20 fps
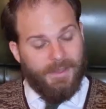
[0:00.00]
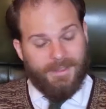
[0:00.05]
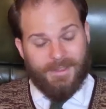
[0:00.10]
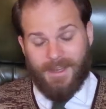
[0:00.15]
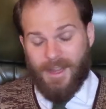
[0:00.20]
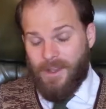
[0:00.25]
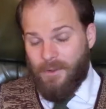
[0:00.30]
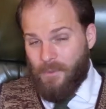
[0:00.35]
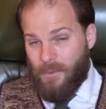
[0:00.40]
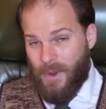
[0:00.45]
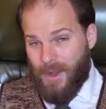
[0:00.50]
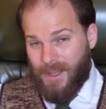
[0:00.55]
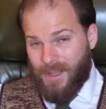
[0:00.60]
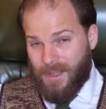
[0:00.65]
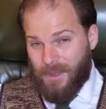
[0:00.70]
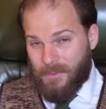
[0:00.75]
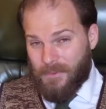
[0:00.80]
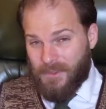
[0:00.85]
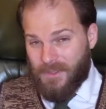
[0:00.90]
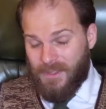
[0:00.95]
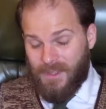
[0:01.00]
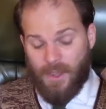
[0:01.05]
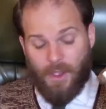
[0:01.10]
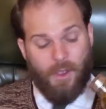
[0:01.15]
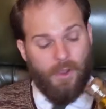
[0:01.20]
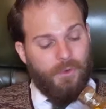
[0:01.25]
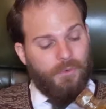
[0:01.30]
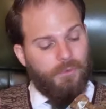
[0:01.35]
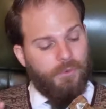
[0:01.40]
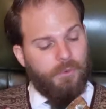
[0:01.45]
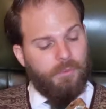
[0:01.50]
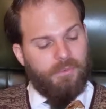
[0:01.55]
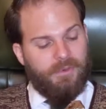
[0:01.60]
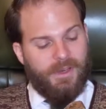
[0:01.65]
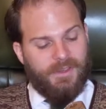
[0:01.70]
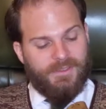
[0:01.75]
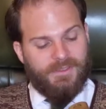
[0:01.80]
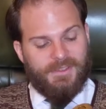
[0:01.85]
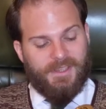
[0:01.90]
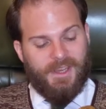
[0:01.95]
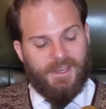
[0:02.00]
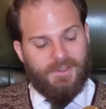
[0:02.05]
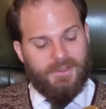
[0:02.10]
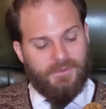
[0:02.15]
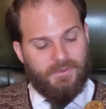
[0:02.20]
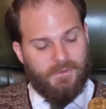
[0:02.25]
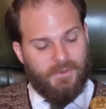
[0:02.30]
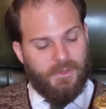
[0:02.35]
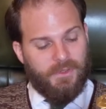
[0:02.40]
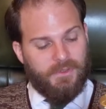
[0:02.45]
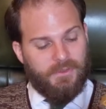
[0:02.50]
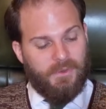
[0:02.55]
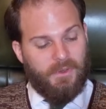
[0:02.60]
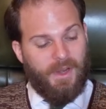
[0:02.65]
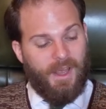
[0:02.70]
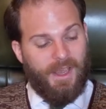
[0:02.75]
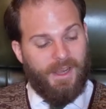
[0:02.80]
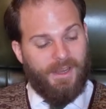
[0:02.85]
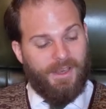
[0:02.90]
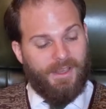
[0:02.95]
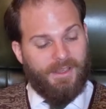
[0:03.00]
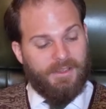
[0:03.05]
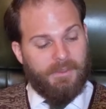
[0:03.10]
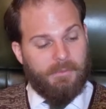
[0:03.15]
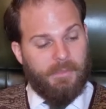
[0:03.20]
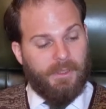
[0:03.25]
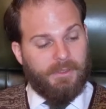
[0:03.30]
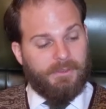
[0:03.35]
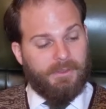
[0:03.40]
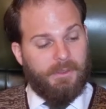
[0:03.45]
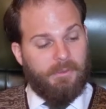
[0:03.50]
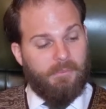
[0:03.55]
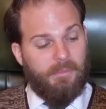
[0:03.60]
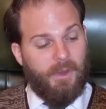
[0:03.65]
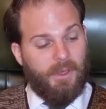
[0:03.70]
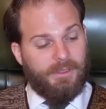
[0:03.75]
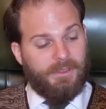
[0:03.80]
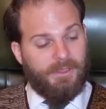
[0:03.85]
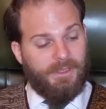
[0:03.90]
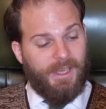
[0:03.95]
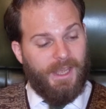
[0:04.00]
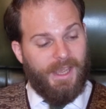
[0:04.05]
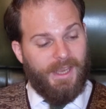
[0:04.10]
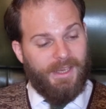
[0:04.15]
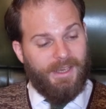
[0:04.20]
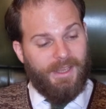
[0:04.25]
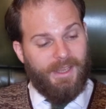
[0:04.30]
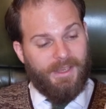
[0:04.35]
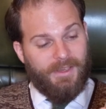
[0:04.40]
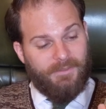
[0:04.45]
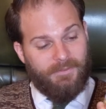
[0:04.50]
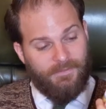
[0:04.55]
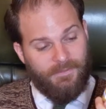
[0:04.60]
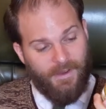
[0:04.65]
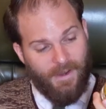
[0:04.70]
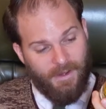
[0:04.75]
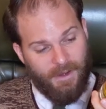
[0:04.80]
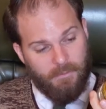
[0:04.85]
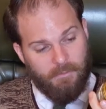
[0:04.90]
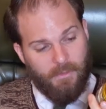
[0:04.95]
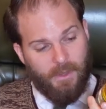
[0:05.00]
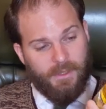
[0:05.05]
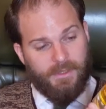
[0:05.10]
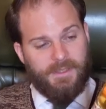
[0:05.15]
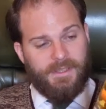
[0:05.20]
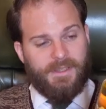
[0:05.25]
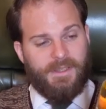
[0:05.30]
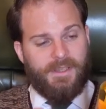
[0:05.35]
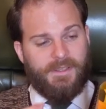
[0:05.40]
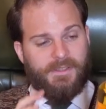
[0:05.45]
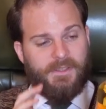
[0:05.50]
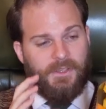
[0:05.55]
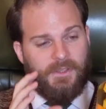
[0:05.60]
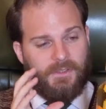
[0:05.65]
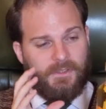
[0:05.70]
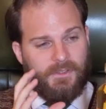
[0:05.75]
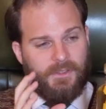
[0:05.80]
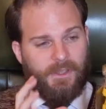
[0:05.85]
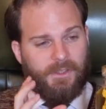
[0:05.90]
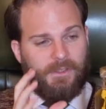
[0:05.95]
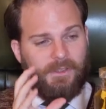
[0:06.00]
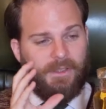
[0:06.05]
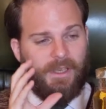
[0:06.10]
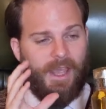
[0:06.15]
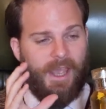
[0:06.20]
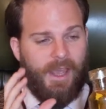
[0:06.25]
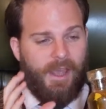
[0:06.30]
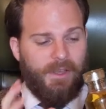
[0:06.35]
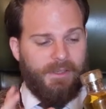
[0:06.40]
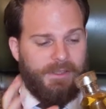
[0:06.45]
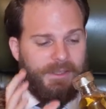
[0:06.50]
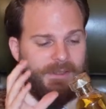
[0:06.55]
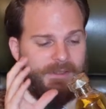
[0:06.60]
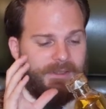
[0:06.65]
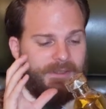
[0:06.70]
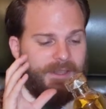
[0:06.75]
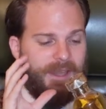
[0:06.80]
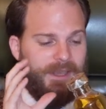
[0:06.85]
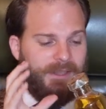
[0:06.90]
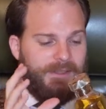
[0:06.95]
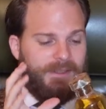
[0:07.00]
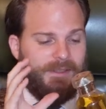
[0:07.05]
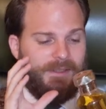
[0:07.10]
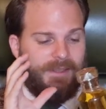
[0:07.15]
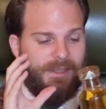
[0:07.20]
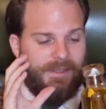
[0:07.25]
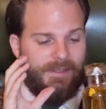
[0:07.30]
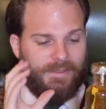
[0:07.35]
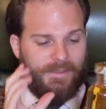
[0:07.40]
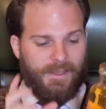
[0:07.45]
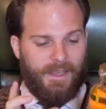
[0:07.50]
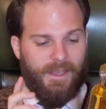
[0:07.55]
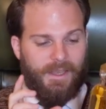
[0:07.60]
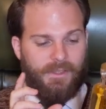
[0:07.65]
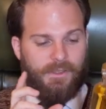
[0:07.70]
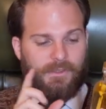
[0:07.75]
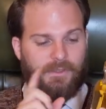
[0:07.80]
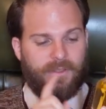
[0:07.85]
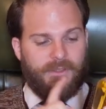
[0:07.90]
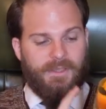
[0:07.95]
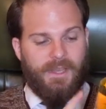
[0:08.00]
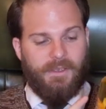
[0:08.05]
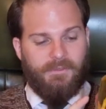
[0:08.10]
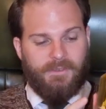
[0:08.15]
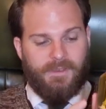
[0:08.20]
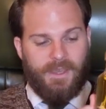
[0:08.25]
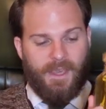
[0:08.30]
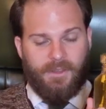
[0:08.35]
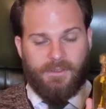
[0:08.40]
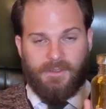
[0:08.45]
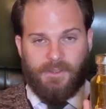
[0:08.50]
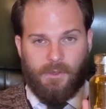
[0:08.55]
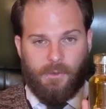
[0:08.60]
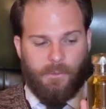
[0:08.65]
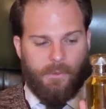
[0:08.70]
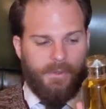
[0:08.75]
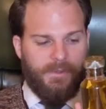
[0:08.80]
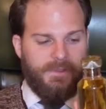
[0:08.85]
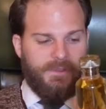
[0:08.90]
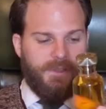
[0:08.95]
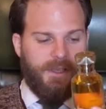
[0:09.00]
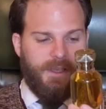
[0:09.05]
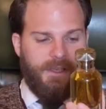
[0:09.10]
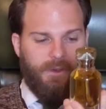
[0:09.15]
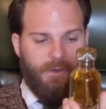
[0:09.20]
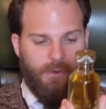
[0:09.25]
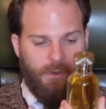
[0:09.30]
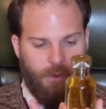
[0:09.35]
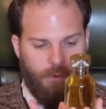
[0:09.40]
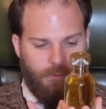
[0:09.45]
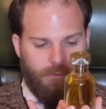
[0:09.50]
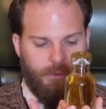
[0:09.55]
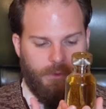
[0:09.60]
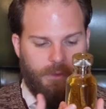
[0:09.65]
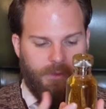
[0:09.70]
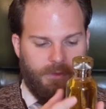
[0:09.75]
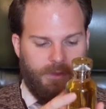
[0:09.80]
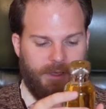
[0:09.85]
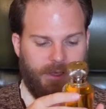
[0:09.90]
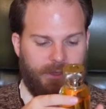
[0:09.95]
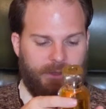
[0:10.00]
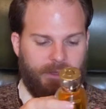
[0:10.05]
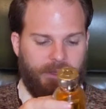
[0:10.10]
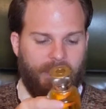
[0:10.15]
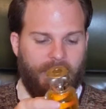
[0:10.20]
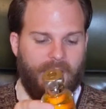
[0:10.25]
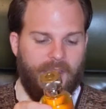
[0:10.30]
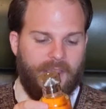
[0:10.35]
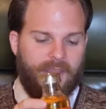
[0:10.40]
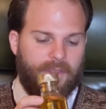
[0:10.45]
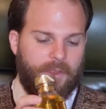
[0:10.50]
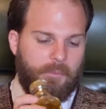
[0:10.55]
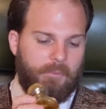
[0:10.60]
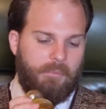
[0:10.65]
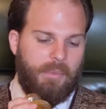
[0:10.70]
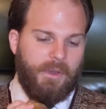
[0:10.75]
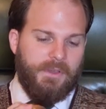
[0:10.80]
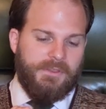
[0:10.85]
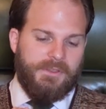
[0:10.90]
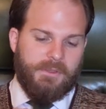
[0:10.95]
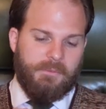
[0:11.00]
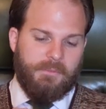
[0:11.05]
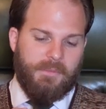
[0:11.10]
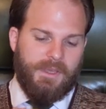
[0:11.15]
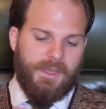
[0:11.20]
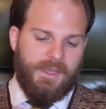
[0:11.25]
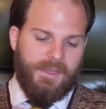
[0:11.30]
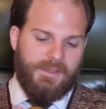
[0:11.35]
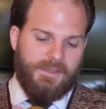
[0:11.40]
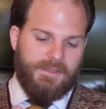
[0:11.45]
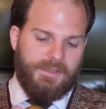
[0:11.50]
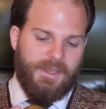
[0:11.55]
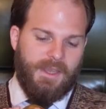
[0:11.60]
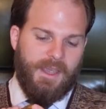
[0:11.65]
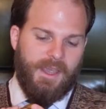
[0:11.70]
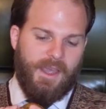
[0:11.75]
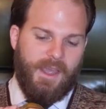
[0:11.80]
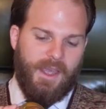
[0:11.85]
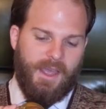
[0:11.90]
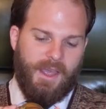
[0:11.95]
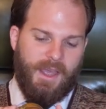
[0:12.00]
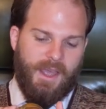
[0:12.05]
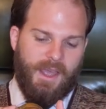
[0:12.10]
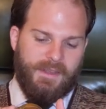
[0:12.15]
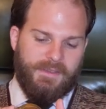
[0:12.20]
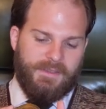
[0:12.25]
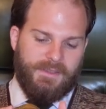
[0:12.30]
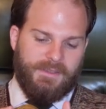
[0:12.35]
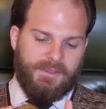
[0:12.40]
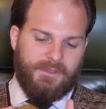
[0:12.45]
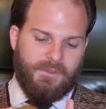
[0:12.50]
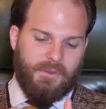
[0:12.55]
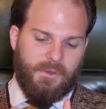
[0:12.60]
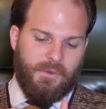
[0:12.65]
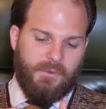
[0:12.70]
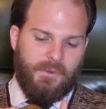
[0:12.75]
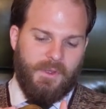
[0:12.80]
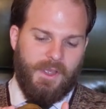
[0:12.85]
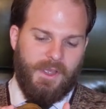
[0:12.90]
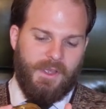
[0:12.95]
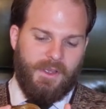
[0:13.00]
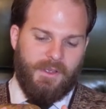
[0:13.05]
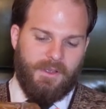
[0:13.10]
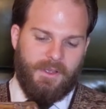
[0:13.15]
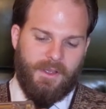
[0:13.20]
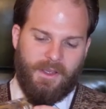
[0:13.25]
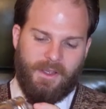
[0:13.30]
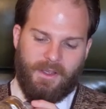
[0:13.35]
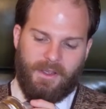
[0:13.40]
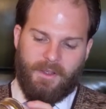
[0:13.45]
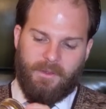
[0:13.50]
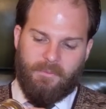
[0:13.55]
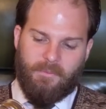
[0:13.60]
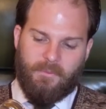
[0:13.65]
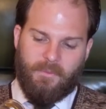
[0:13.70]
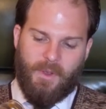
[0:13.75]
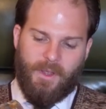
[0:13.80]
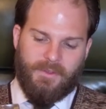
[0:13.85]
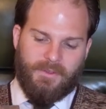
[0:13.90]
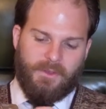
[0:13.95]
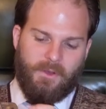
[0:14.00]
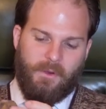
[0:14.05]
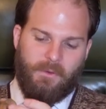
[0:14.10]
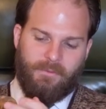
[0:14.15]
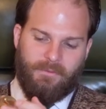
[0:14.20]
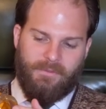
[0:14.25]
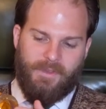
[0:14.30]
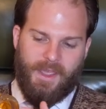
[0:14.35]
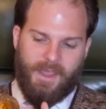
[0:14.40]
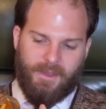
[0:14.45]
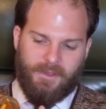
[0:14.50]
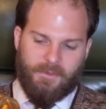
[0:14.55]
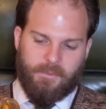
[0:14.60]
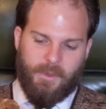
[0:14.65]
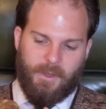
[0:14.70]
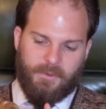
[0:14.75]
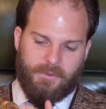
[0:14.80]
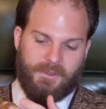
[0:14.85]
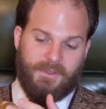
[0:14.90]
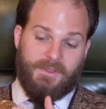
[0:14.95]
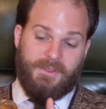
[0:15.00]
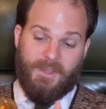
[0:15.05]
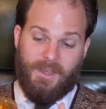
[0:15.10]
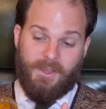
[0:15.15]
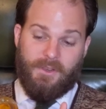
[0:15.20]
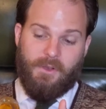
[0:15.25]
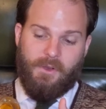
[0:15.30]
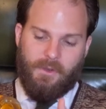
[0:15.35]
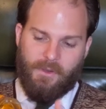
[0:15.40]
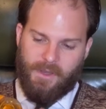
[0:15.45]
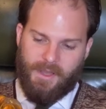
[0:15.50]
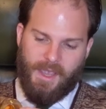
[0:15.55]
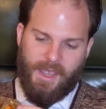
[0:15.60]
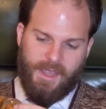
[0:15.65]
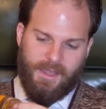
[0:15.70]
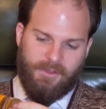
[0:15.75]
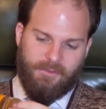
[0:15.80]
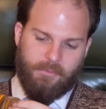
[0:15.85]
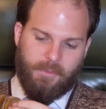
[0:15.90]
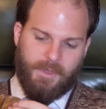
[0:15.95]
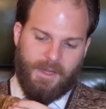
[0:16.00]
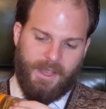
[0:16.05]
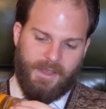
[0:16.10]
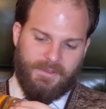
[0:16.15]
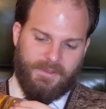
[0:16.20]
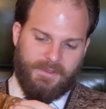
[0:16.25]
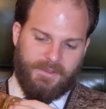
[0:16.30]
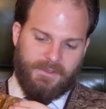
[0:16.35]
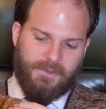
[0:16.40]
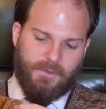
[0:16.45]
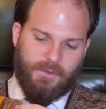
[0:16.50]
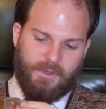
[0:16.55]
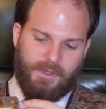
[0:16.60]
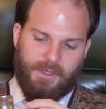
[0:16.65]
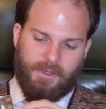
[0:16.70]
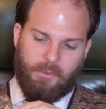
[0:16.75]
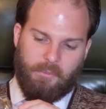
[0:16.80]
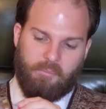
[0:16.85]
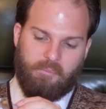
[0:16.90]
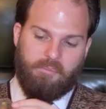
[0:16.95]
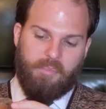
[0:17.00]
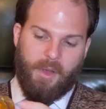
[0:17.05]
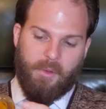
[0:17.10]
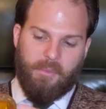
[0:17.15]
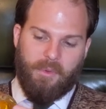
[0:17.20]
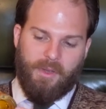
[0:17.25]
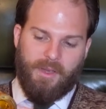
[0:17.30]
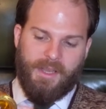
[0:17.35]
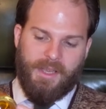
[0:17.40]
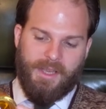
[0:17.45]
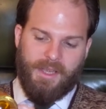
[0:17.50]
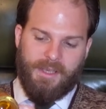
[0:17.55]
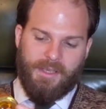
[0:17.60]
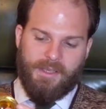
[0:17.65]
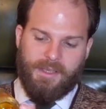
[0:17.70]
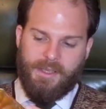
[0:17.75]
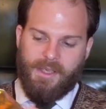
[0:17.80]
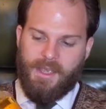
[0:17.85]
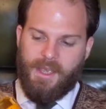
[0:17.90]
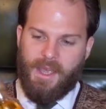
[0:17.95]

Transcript: So now, when it comes to the overall presentation, first of all, I like the bottle. I like very much this subtle, understated design. You just have Cartier on one side, L'Envol on the other. The bottom is has this sort of, well, it's convex, but I was going to say concave, but it has this sort of little bubble here.